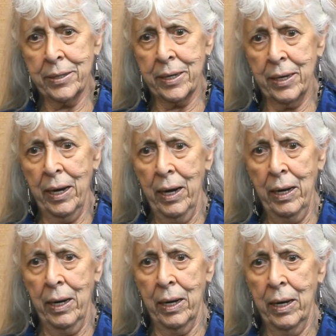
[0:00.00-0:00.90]
say,
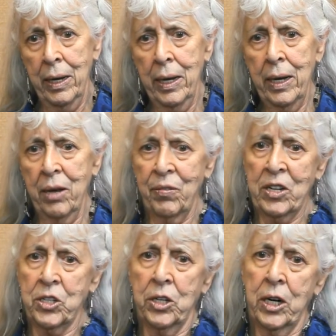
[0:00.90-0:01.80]
no. If I
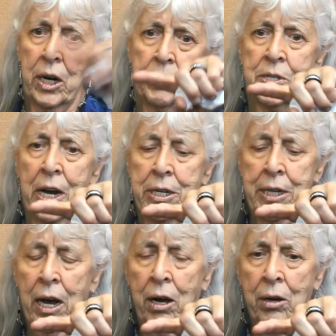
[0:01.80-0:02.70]
turn it upside
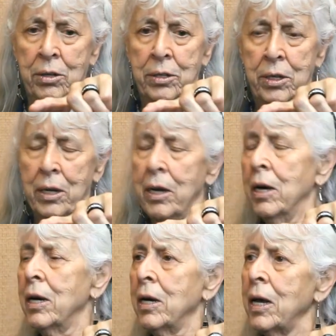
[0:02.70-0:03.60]
down,
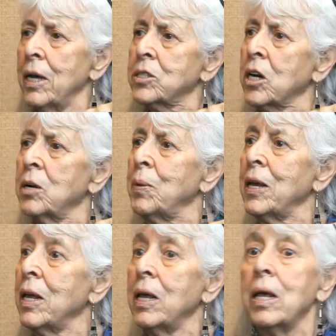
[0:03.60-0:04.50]
then it's more
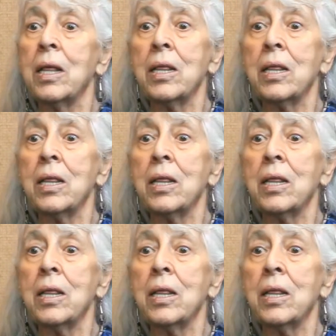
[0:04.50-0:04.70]
interesting.